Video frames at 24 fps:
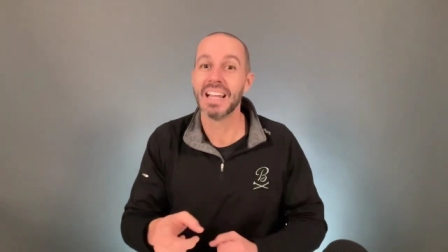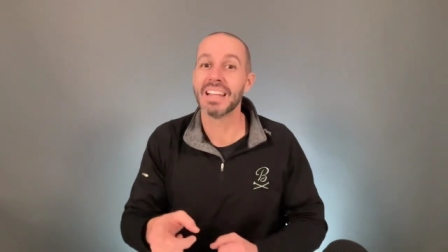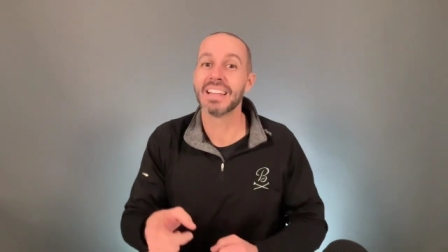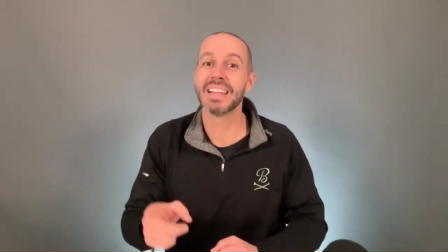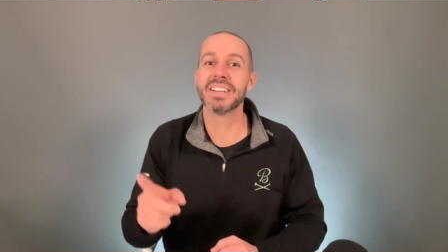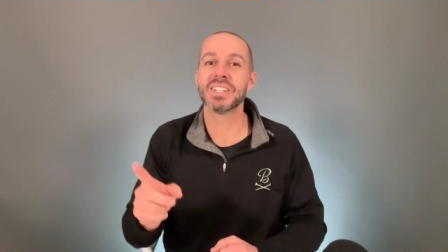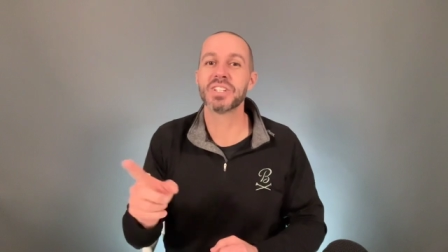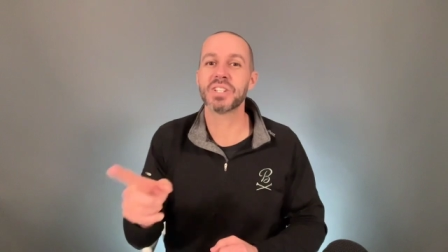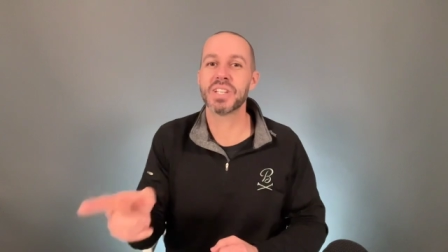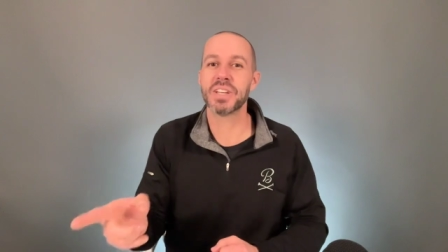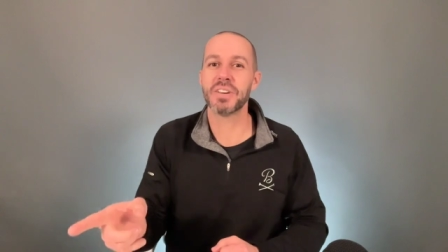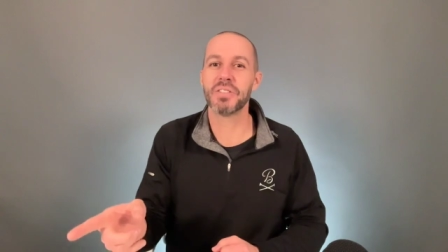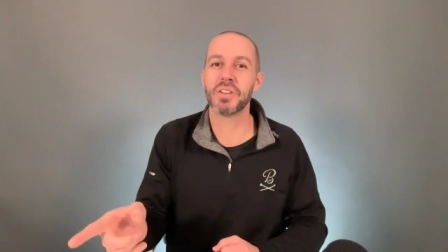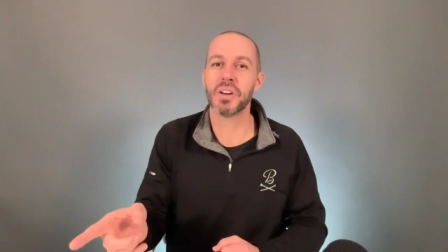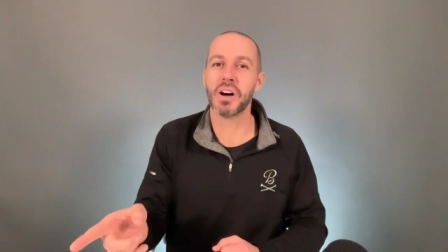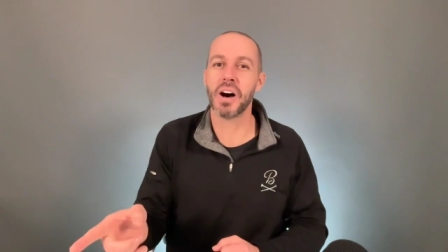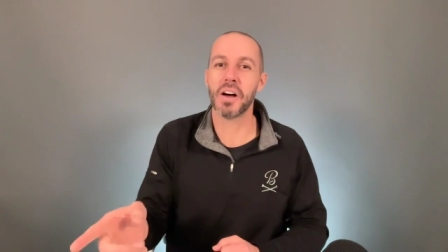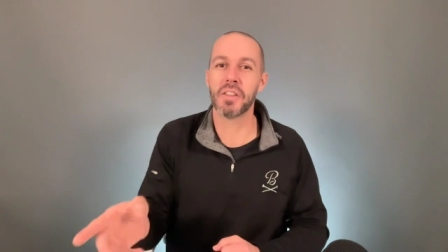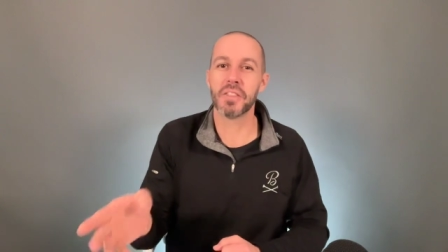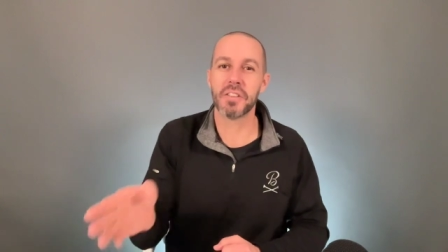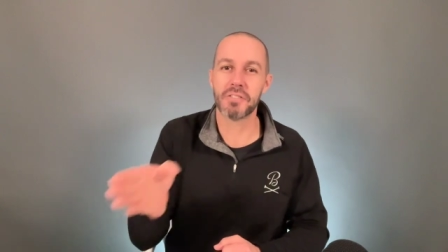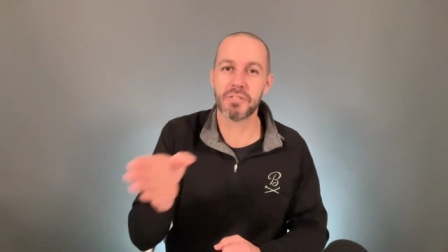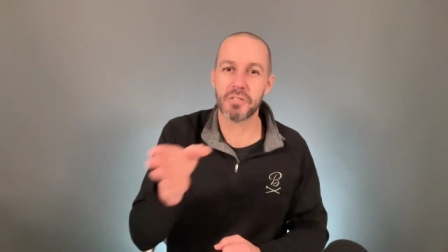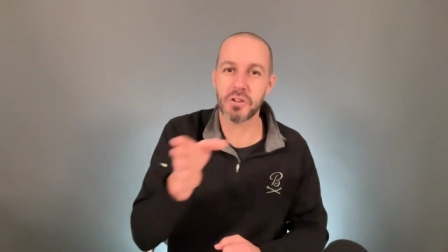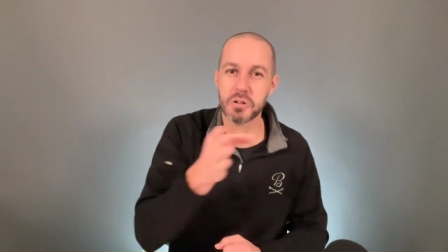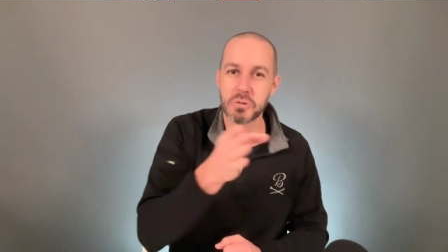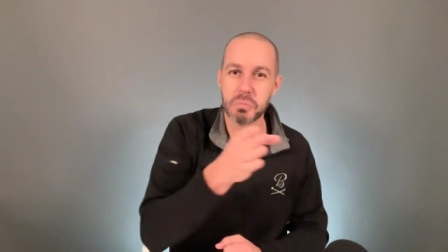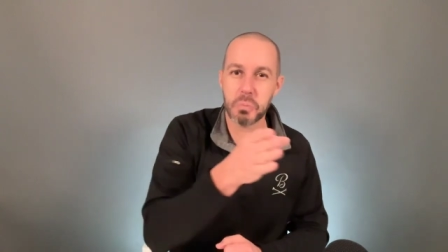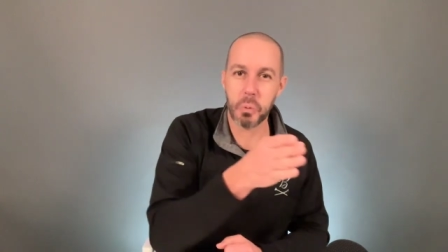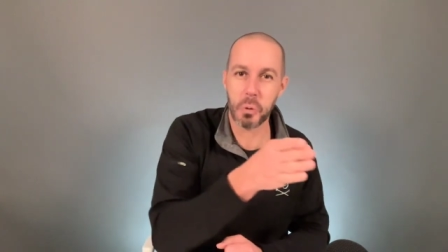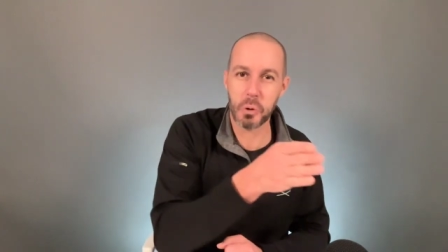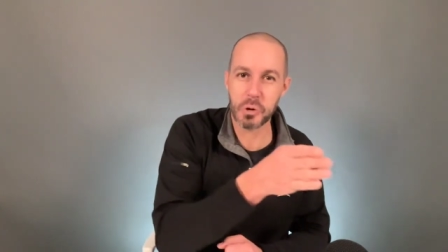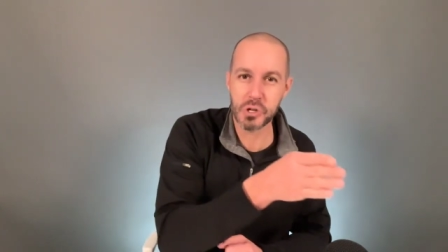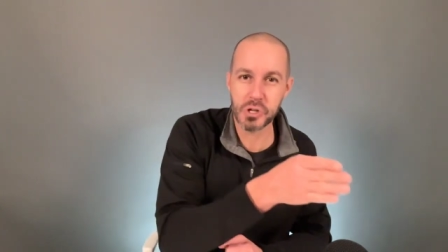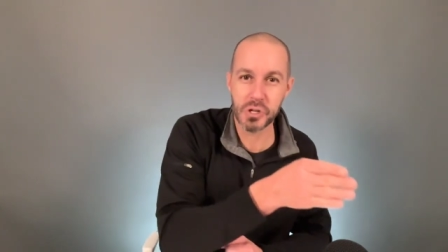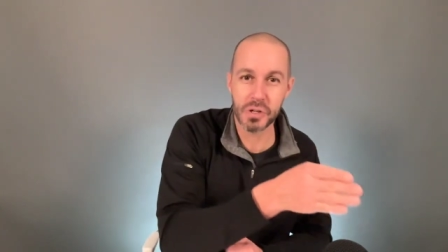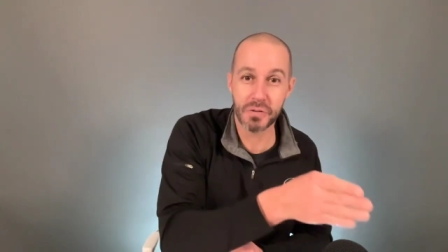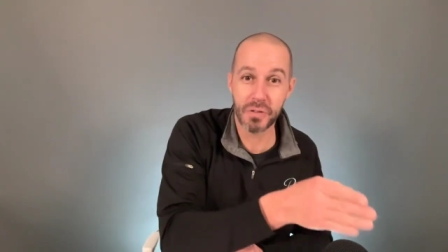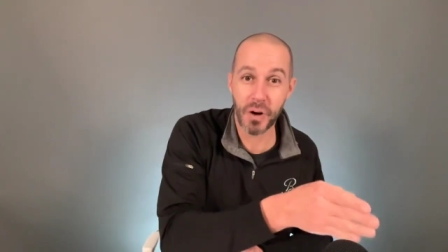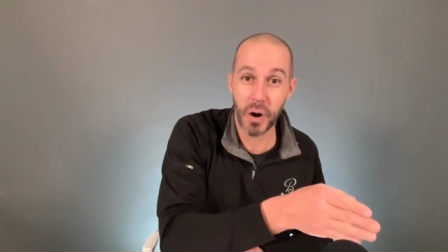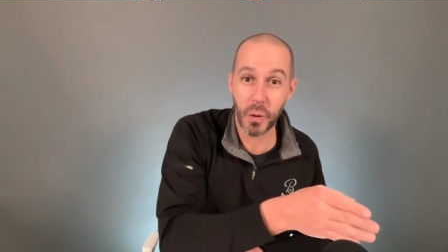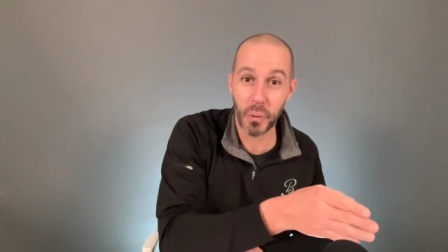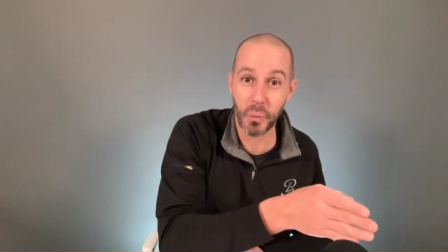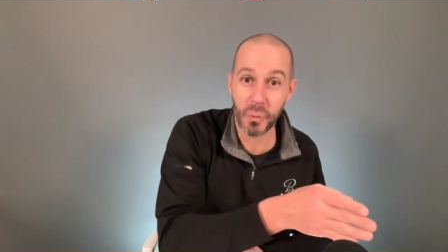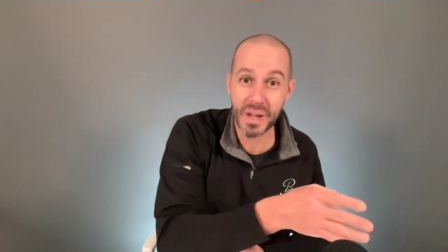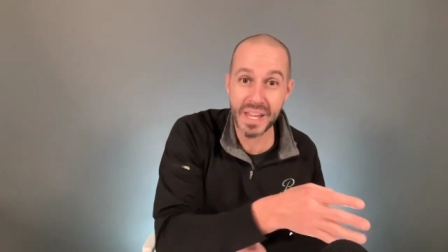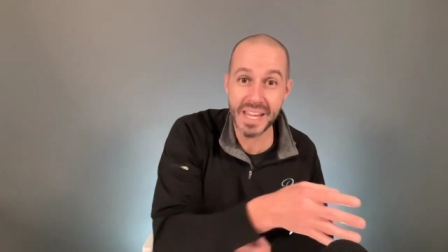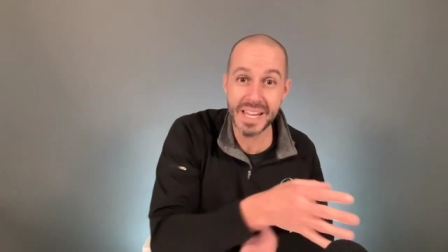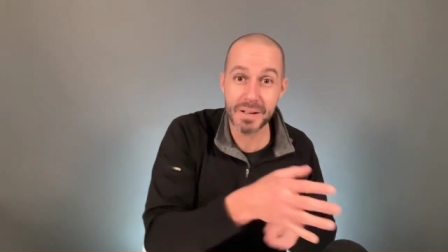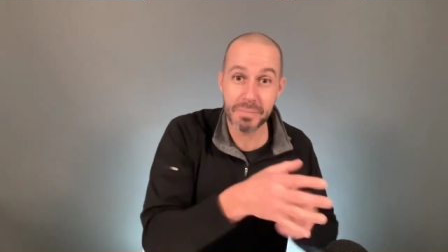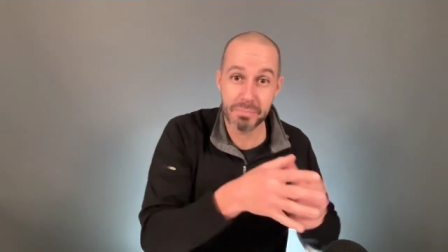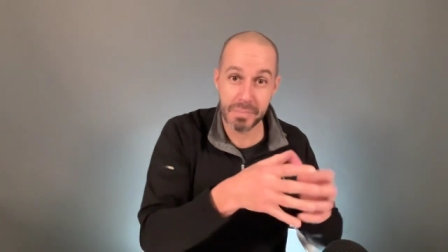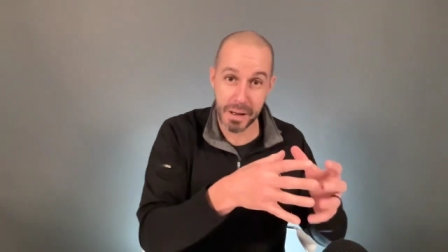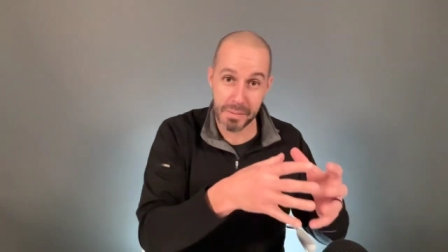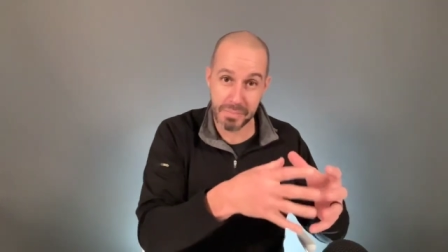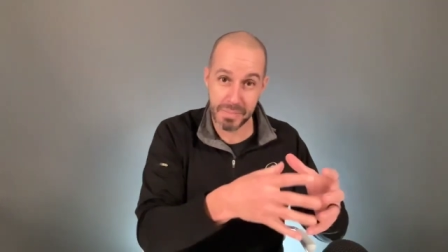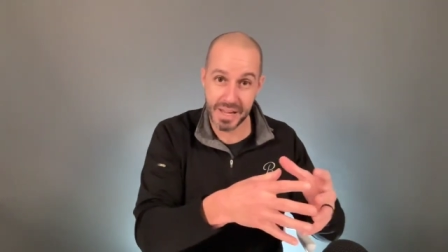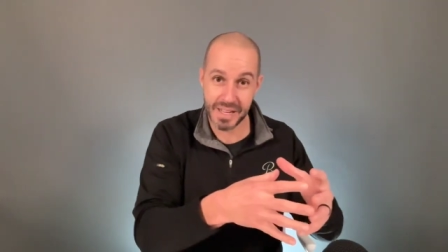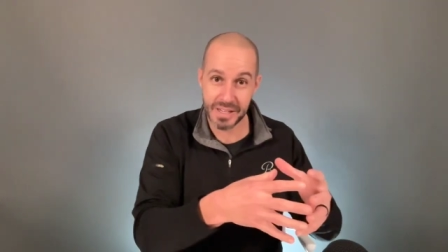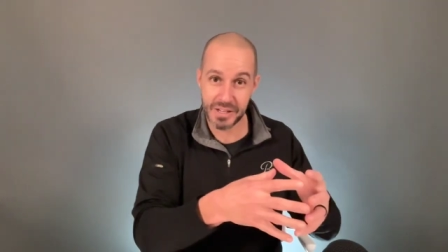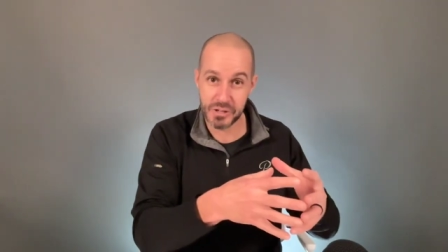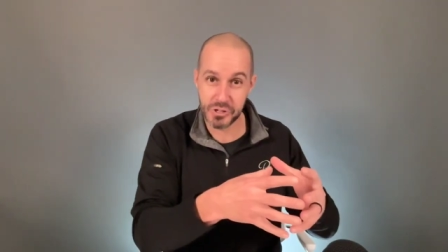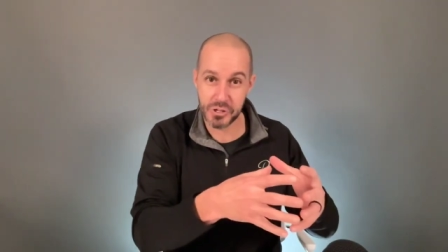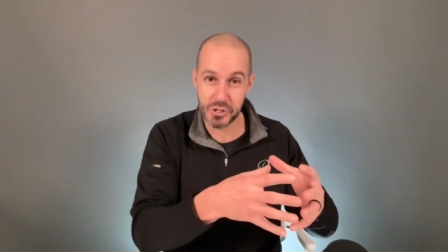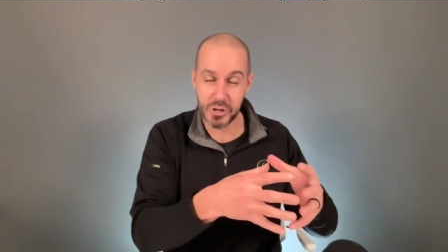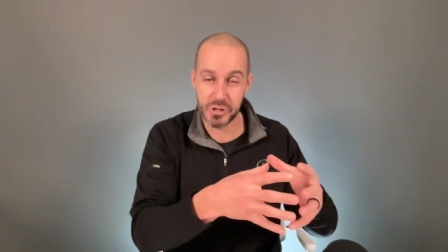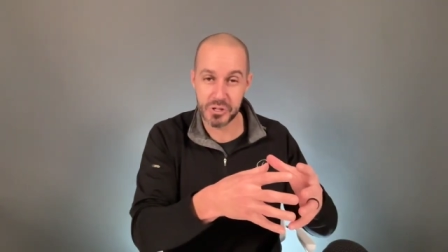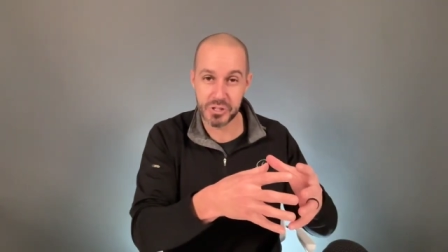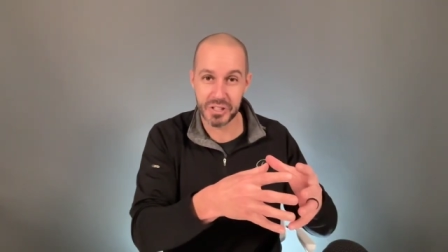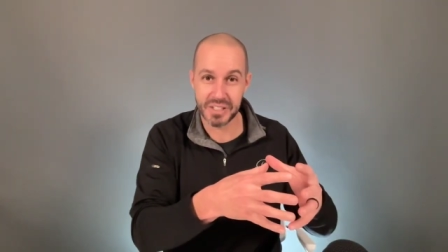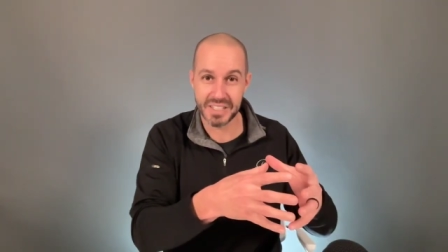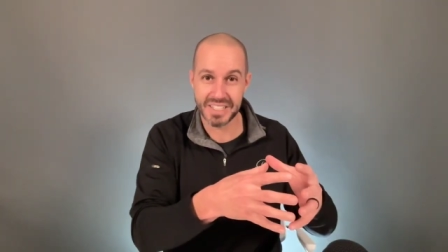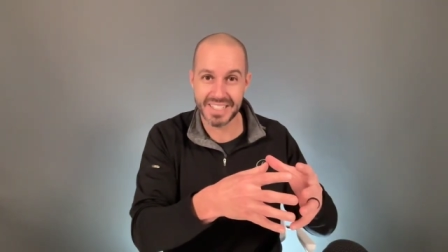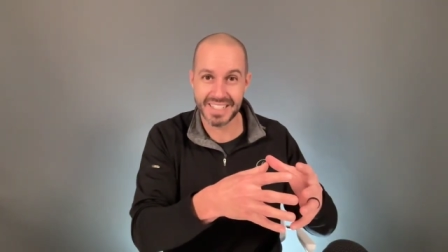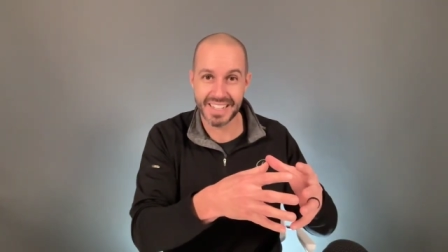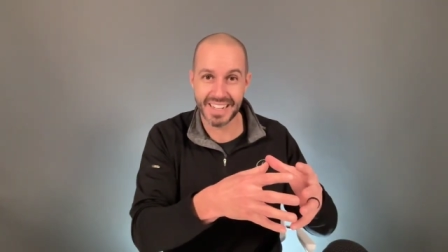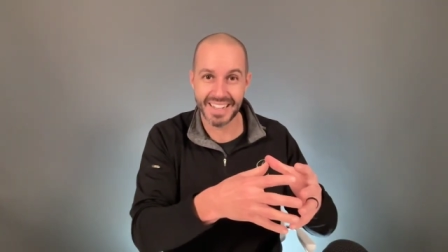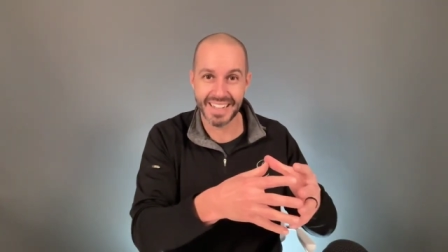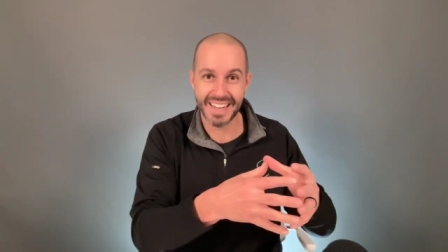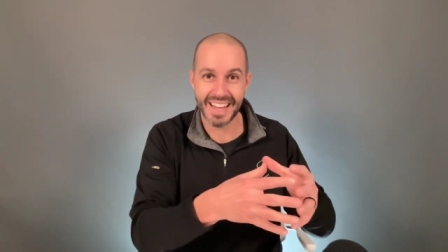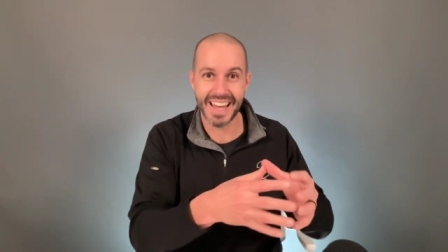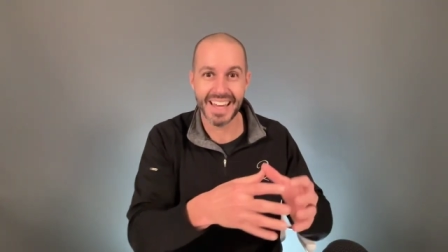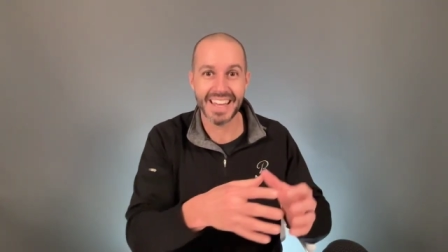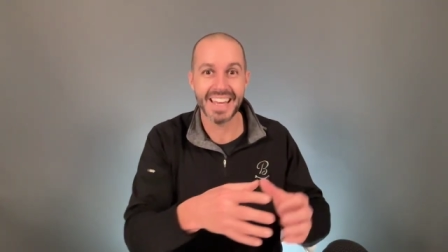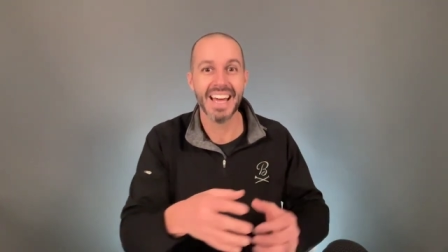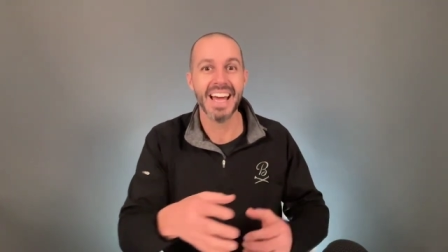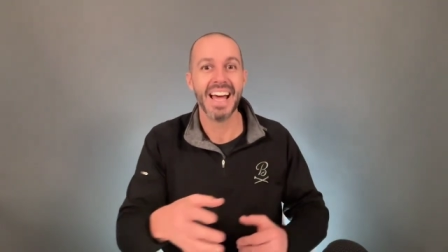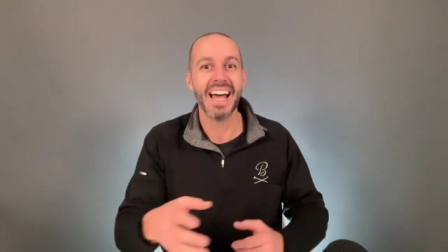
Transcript: Let's give God the first portion of our week by being at church on Sunday.